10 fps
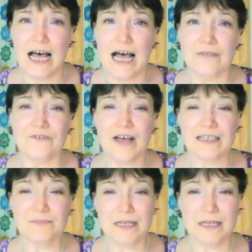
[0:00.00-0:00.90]
I
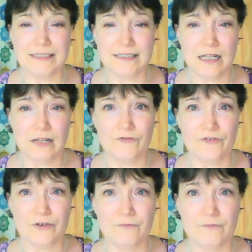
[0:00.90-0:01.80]
find
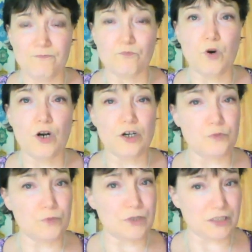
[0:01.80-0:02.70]
myself more
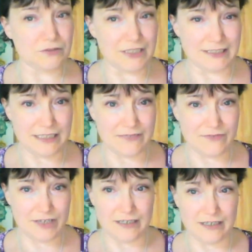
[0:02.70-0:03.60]
open to
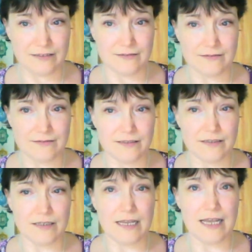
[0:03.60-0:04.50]
receiving,
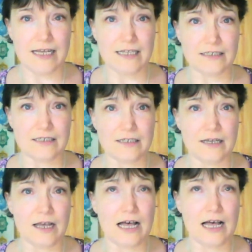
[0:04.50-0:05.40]
and
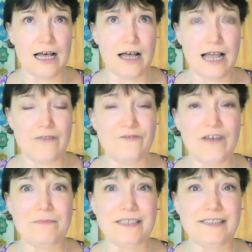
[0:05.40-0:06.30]
I
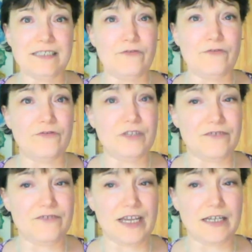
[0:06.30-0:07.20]
find myself
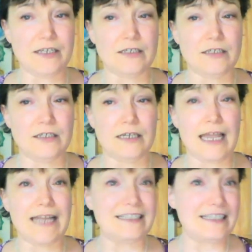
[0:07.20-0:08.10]
living
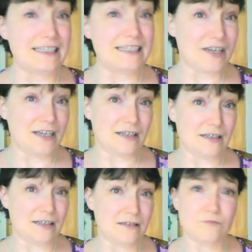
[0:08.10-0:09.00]
and
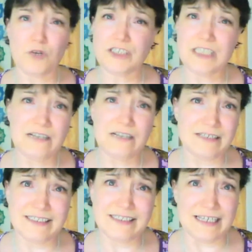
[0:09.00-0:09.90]
giving more
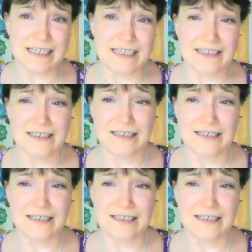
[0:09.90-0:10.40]
generously.